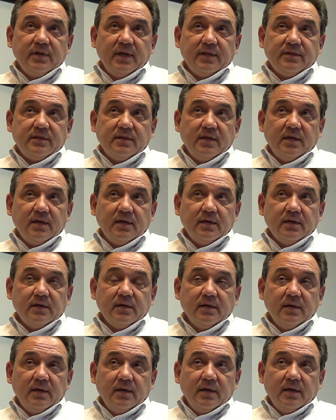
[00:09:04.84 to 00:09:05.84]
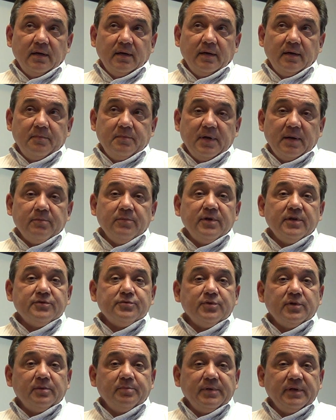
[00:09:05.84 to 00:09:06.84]
that their memories
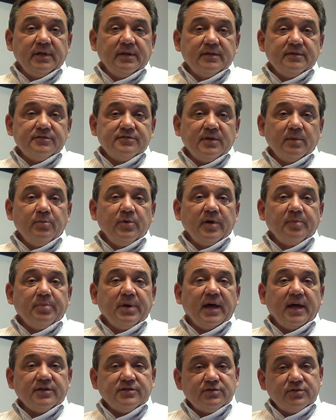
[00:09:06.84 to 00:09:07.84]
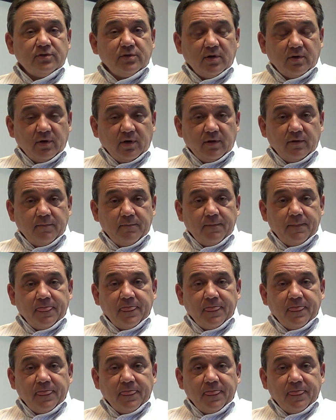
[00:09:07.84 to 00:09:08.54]
will be somewhat pastoral.